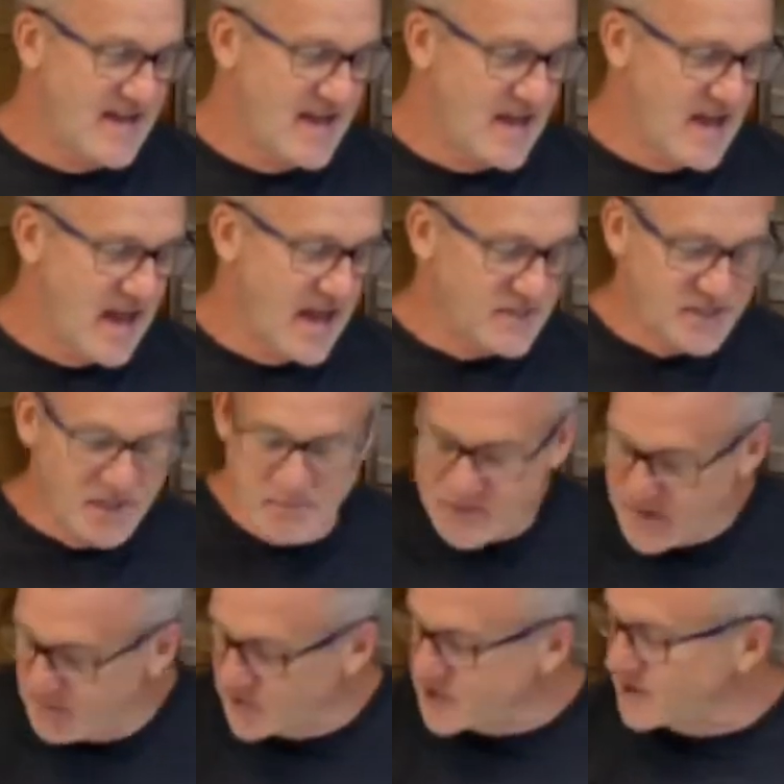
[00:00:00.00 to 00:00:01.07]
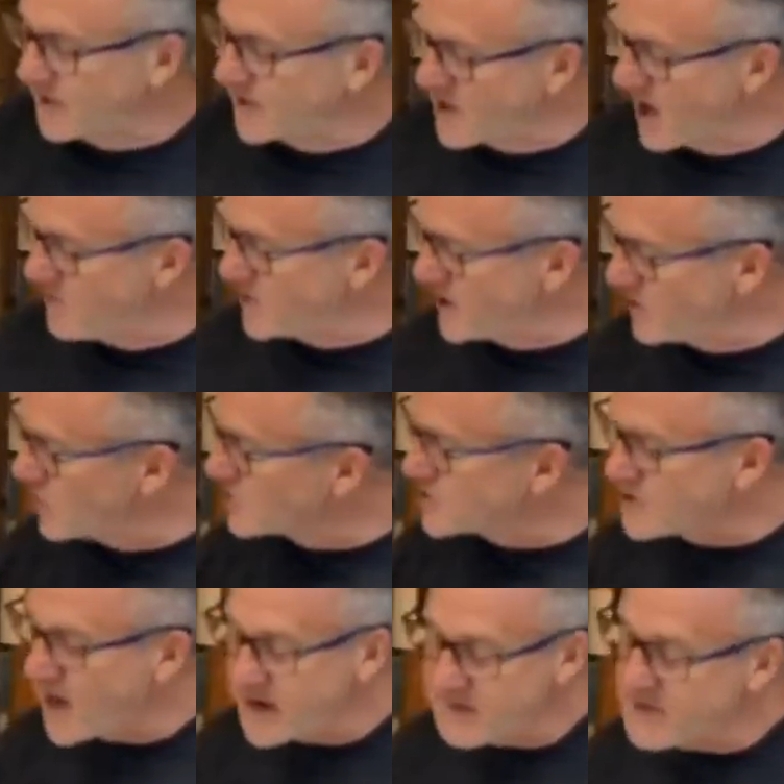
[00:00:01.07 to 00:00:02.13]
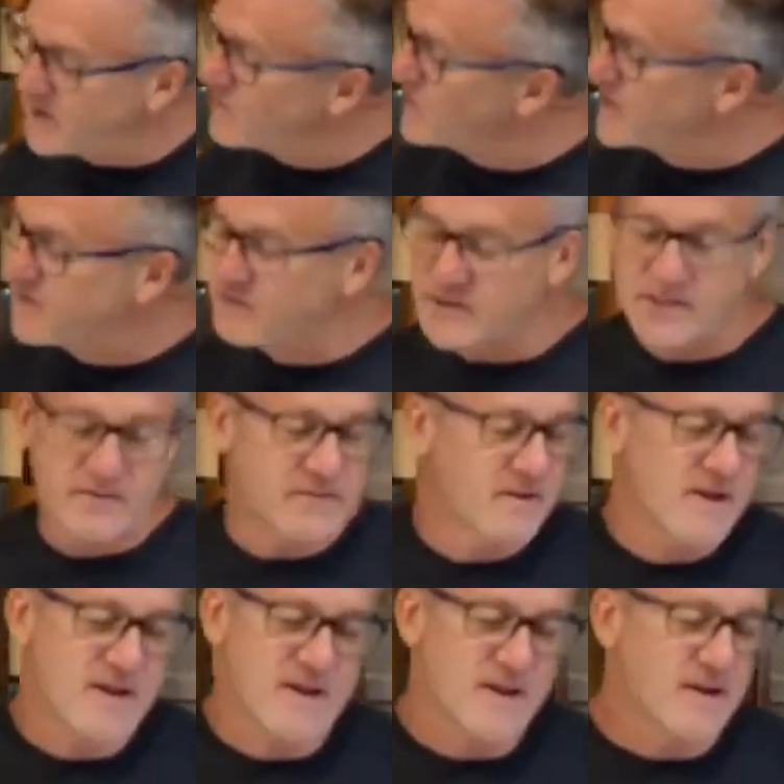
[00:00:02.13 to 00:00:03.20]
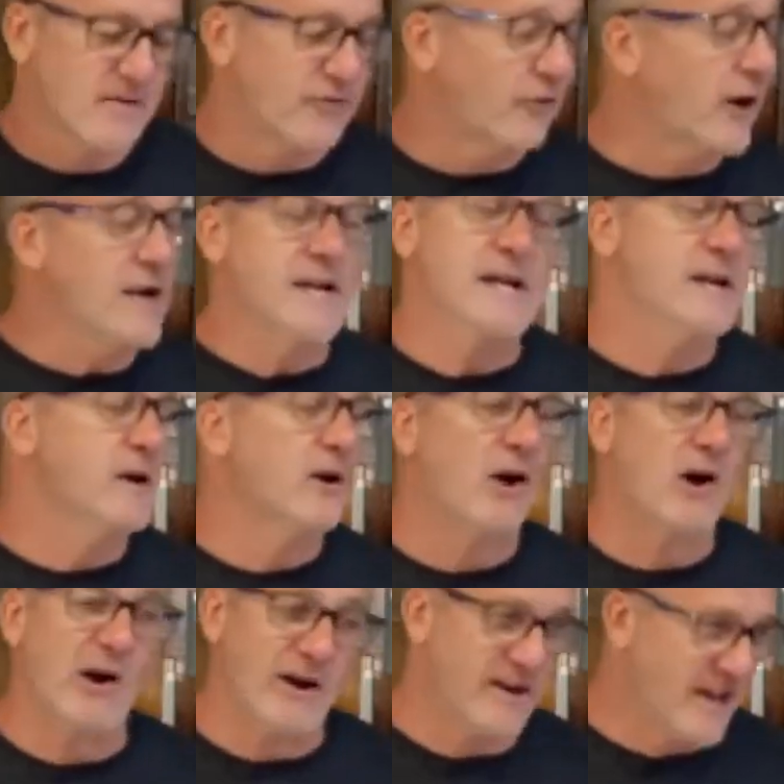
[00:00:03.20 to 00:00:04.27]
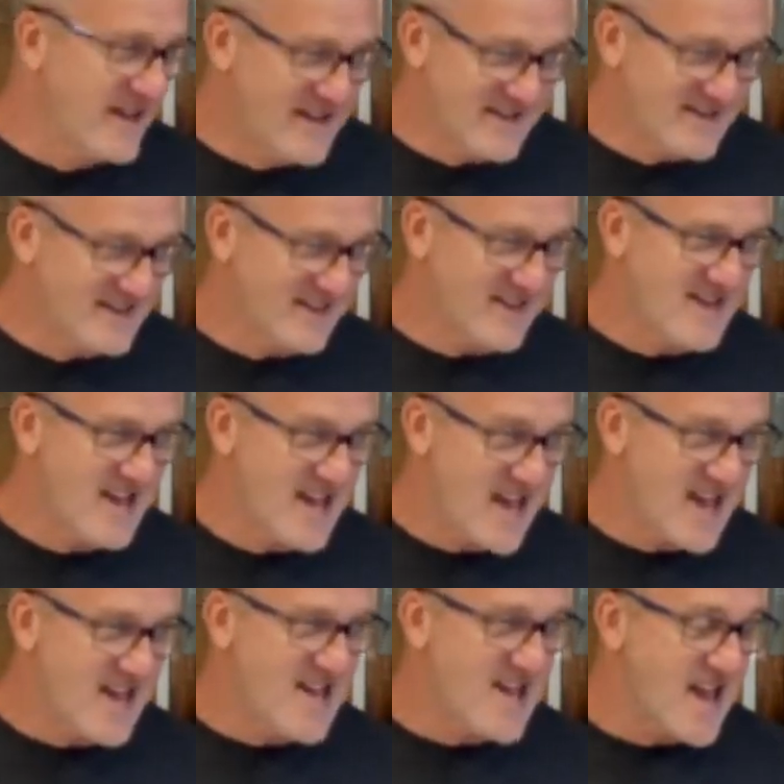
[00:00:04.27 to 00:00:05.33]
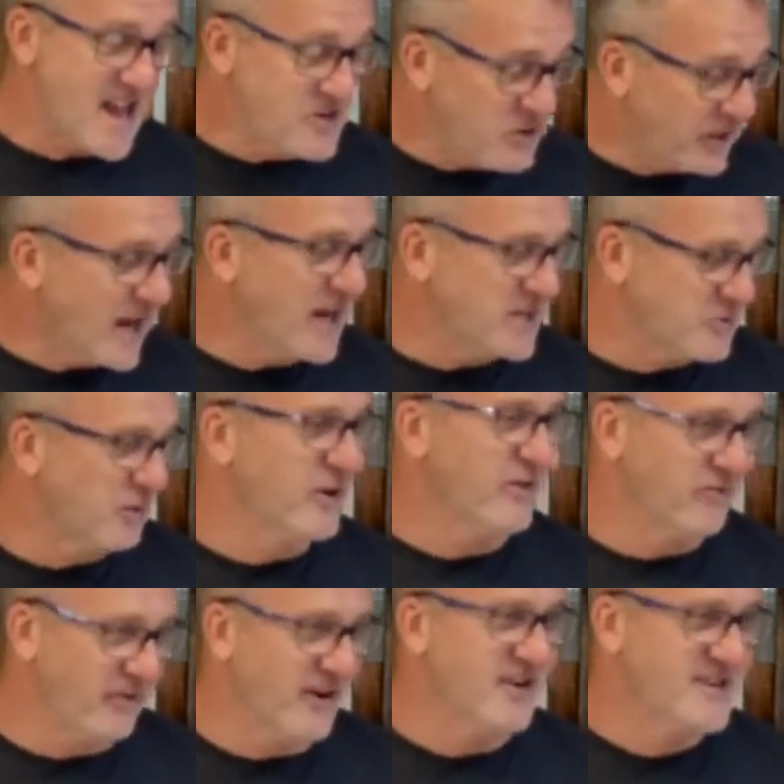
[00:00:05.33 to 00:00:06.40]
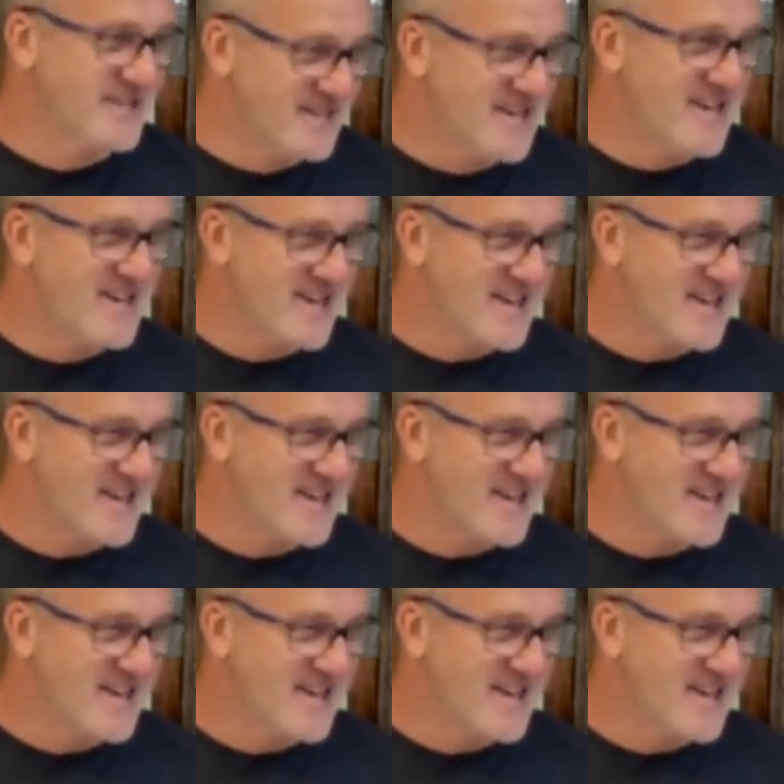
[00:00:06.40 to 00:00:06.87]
And some people started coming alongside of me when it was frightening and hard. And you guys were the first.